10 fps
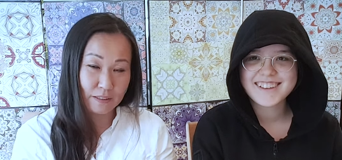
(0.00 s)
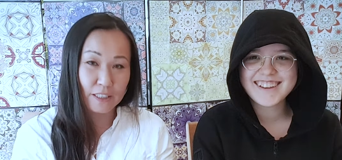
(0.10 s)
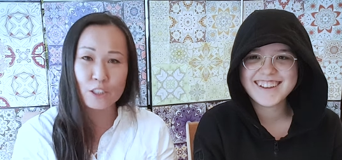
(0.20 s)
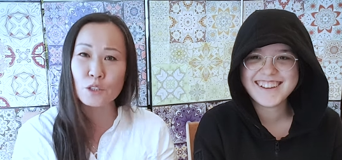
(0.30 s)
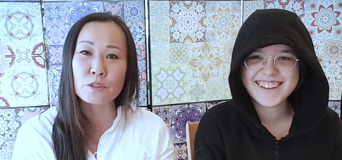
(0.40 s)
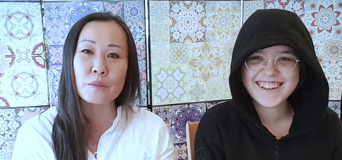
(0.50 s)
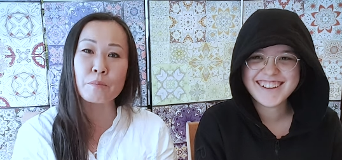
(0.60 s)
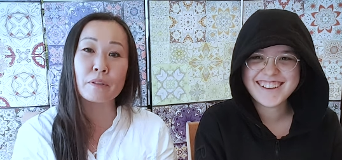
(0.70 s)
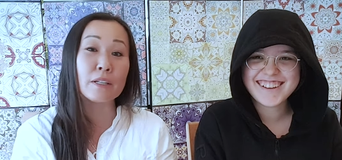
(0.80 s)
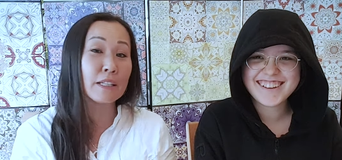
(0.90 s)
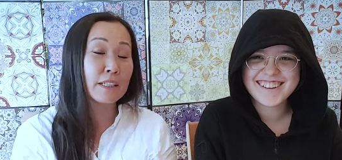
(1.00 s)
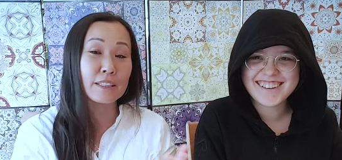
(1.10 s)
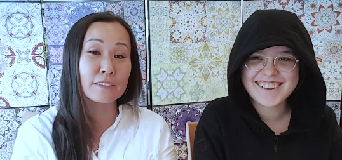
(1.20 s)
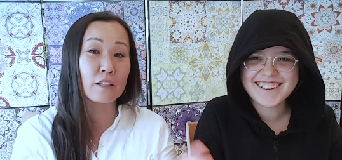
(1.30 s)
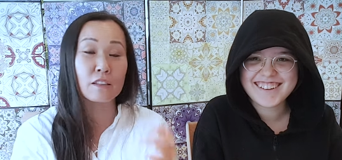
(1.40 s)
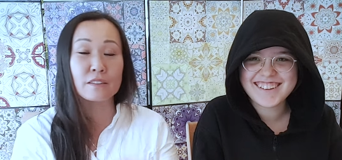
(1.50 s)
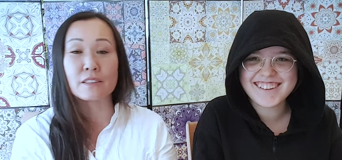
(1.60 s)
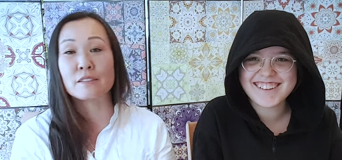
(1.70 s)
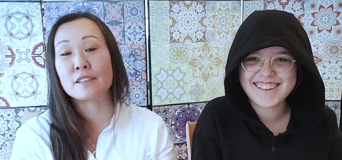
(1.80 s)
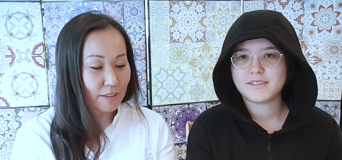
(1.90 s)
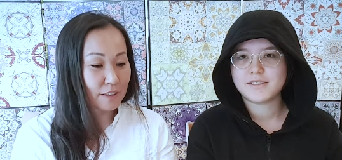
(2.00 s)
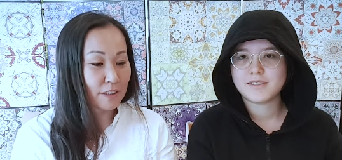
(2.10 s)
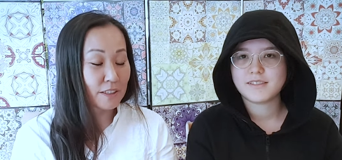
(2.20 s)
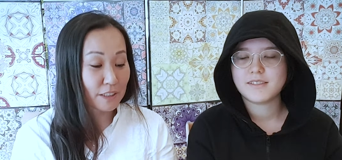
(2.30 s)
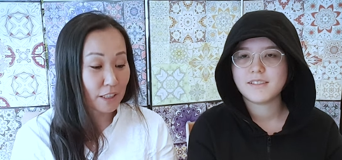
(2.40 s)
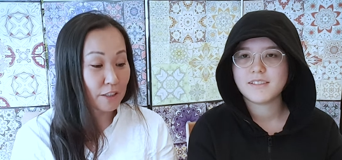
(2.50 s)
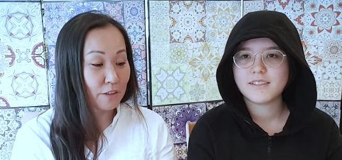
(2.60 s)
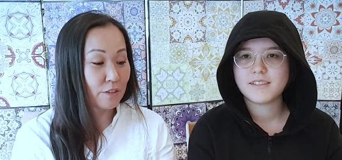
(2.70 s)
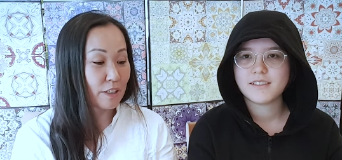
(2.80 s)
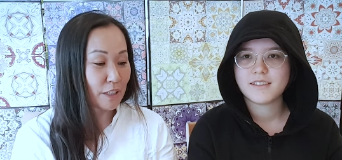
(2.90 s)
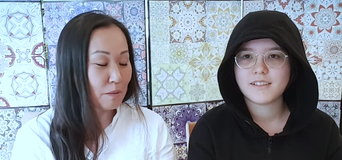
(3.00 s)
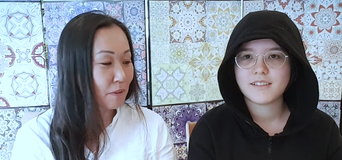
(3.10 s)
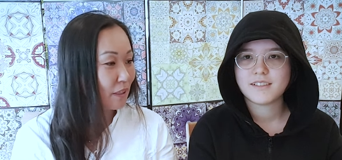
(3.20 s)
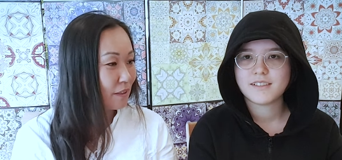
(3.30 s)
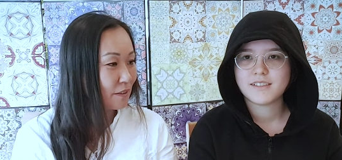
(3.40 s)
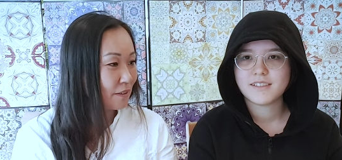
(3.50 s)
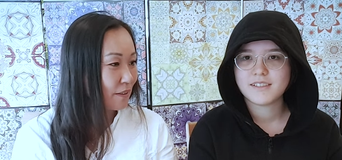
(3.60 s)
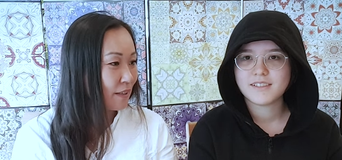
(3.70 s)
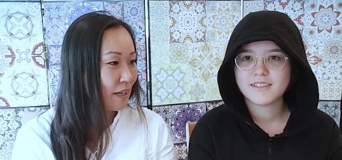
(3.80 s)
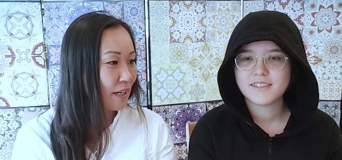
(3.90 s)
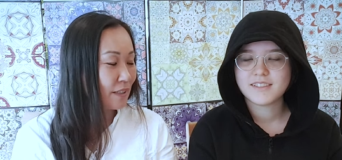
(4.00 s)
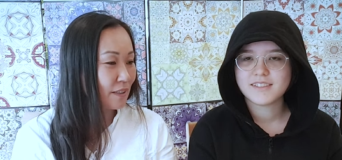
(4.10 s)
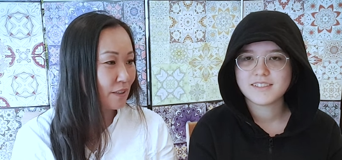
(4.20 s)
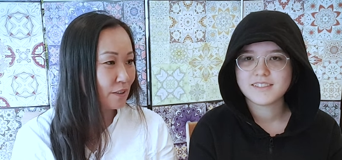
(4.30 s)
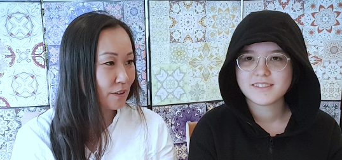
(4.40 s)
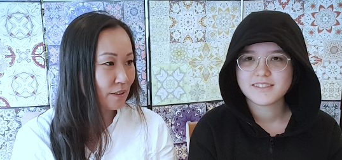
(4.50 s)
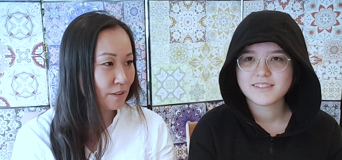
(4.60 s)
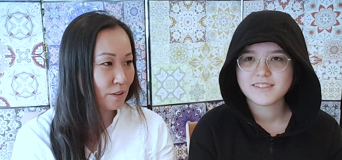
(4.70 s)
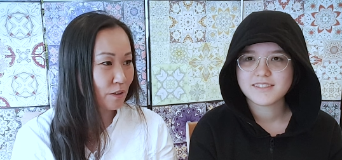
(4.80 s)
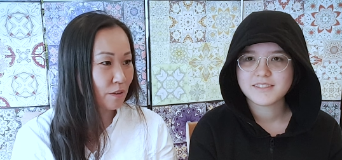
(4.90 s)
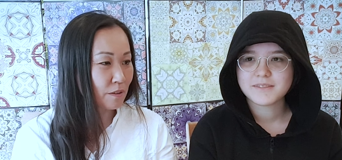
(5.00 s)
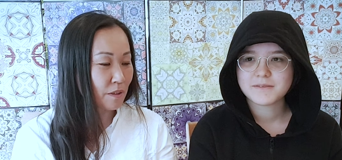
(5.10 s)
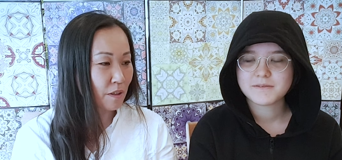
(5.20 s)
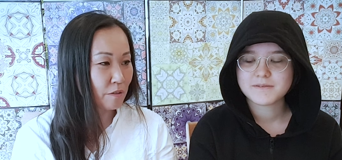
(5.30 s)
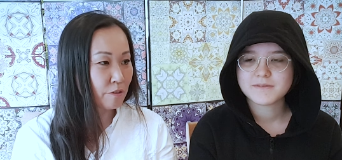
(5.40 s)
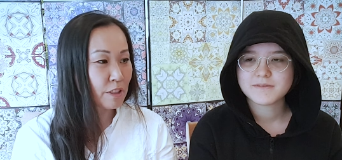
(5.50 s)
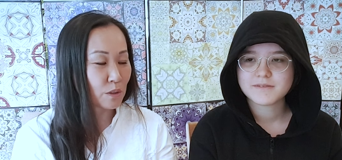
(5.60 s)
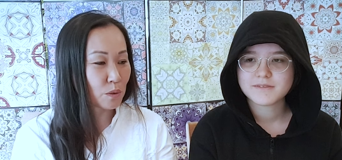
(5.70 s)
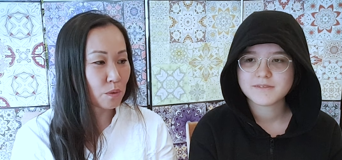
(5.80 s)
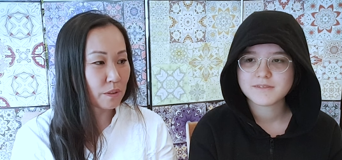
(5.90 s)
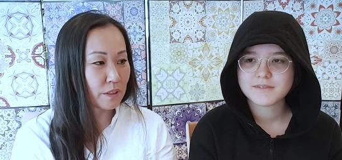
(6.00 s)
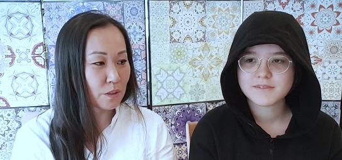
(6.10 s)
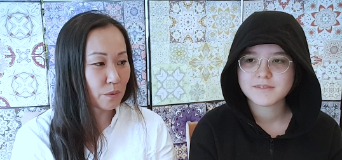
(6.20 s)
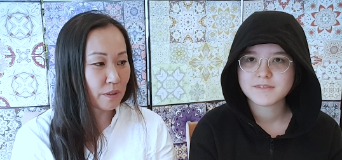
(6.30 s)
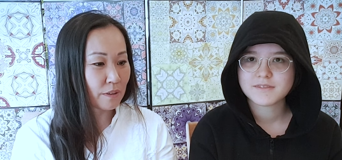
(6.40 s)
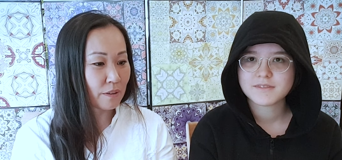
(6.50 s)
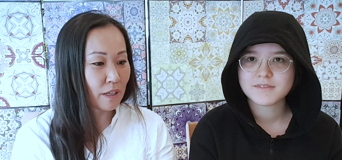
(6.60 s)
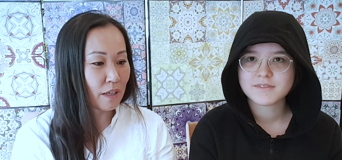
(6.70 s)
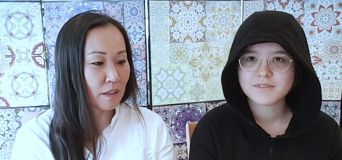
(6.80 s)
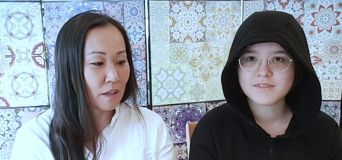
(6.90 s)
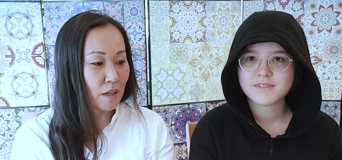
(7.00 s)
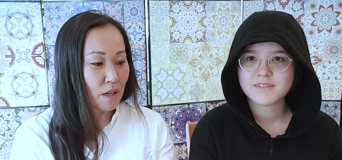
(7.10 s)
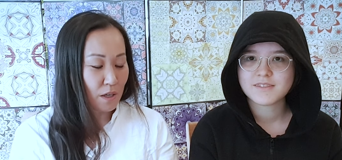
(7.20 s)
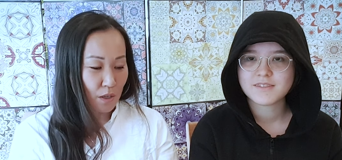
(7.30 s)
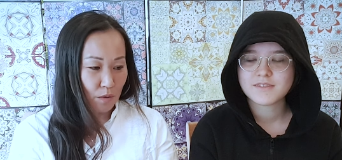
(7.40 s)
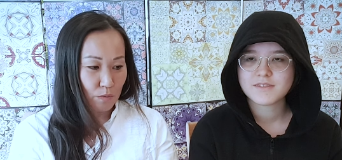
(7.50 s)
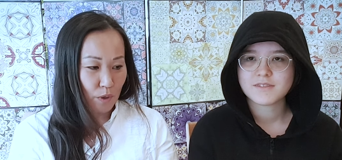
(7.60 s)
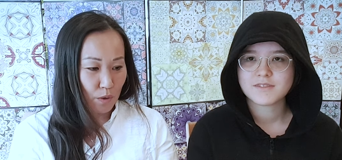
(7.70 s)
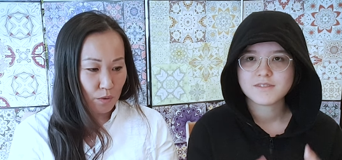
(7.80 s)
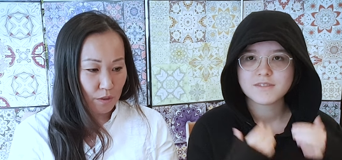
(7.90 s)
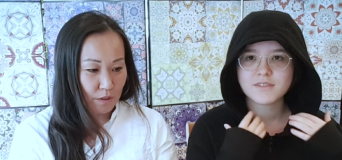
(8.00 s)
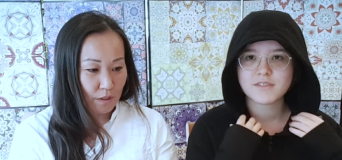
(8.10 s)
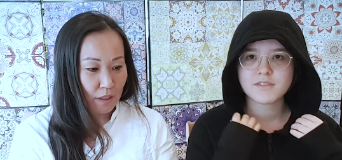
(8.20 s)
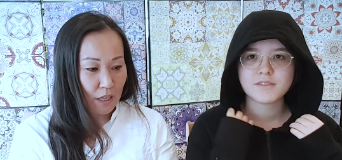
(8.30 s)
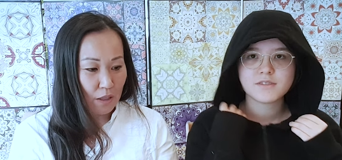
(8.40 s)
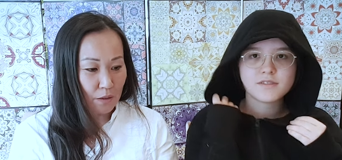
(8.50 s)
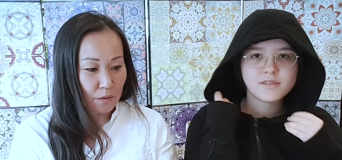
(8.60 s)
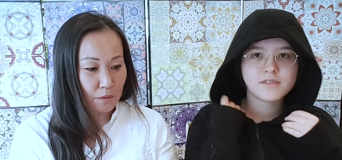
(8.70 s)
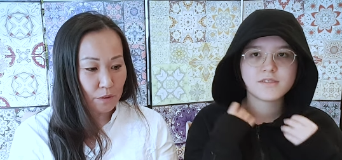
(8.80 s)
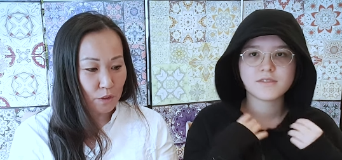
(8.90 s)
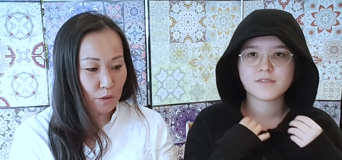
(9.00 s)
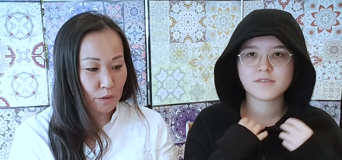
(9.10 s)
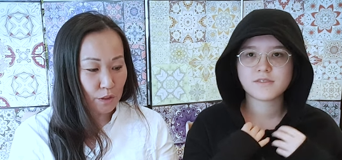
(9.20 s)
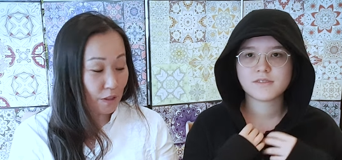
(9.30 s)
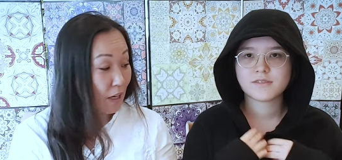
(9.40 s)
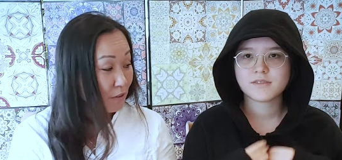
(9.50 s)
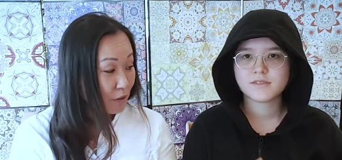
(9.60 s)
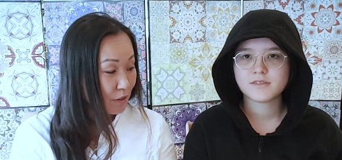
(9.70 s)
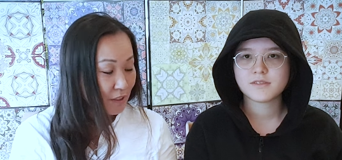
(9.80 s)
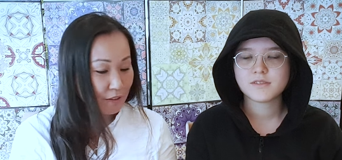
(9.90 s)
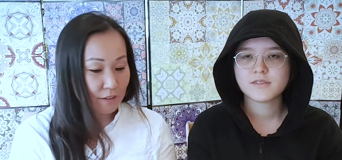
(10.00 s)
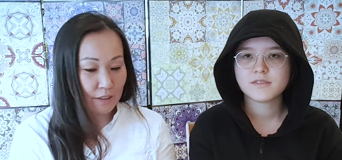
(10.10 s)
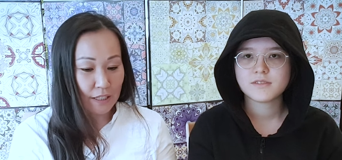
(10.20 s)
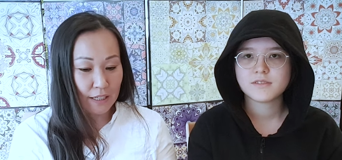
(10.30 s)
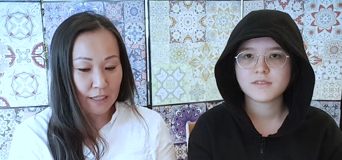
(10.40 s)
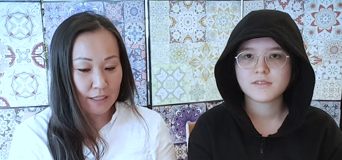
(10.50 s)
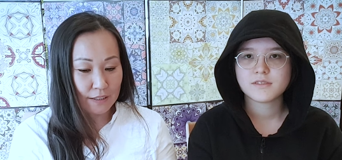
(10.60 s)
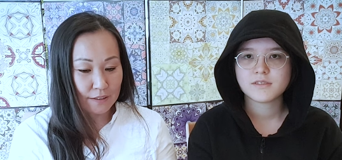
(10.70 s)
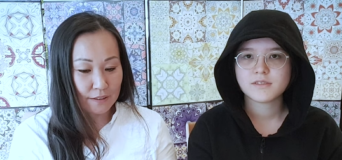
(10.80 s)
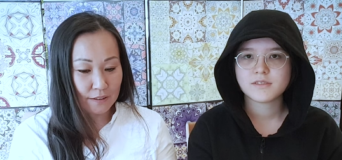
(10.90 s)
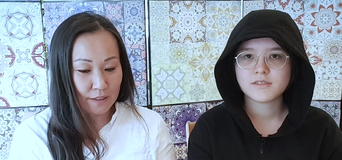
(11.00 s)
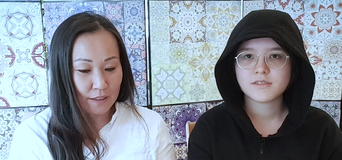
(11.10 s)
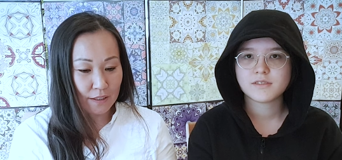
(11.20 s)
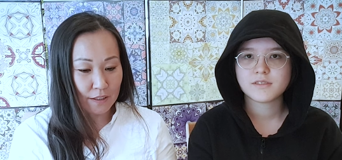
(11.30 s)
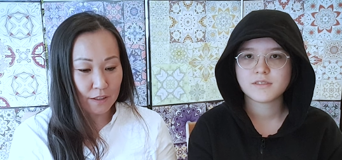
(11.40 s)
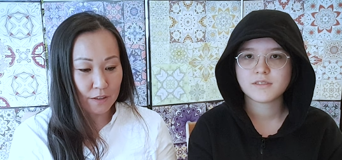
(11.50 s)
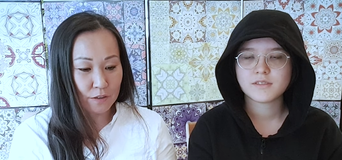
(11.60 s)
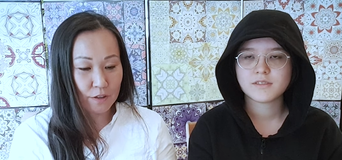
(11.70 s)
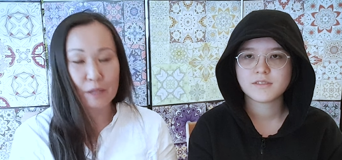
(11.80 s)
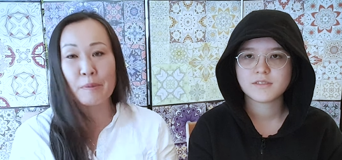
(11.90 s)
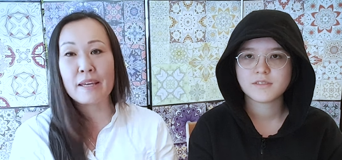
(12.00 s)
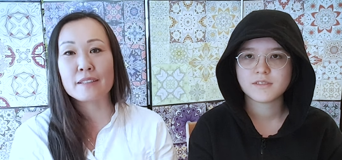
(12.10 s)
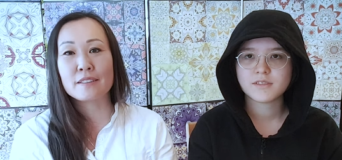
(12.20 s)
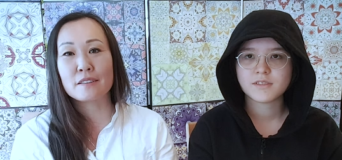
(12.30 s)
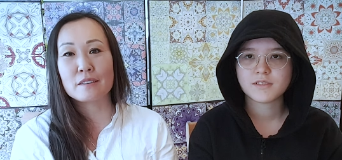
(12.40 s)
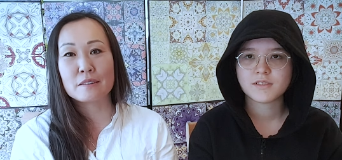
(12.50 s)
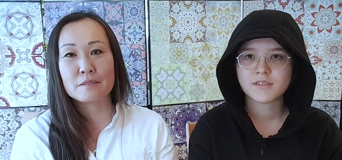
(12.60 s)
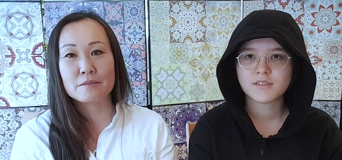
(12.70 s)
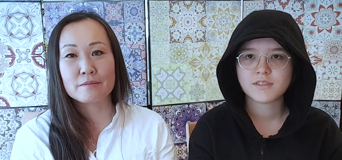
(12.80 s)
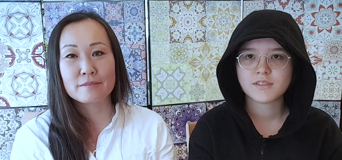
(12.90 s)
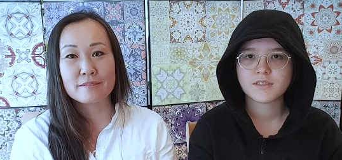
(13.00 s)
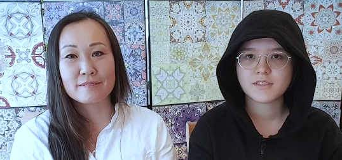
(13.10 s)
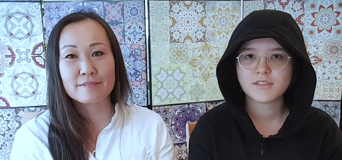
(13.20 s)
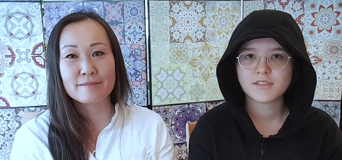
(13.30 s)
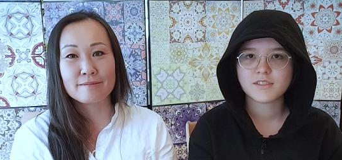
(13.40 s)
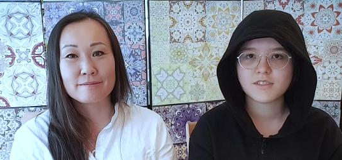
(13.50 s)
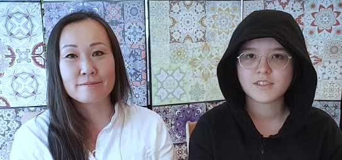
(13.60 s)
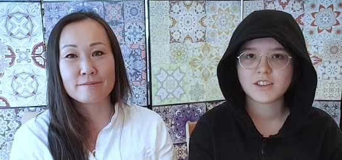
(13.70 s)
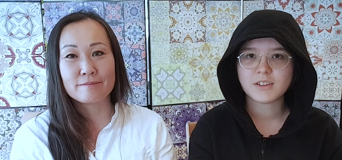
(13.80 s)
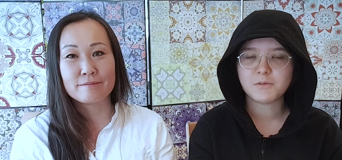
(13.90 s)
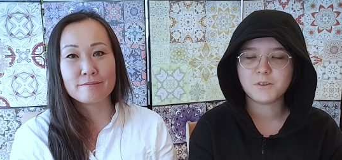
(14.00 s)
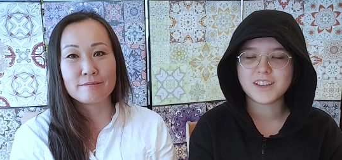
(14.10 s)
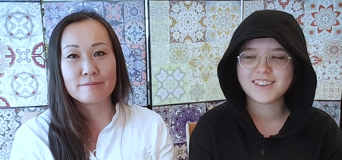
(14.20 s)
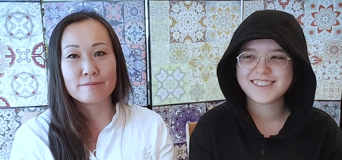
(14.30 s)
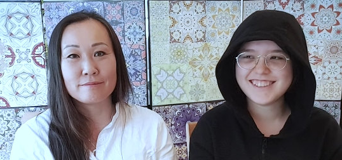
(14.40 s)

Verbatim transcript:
Speaker 1: It's so simple. It doesn't cost anything. There's a discussion right now, Mulan, that uh, there's a, a, free school in Sweden that won't allow children to have hoodies and uh, track pants on. What?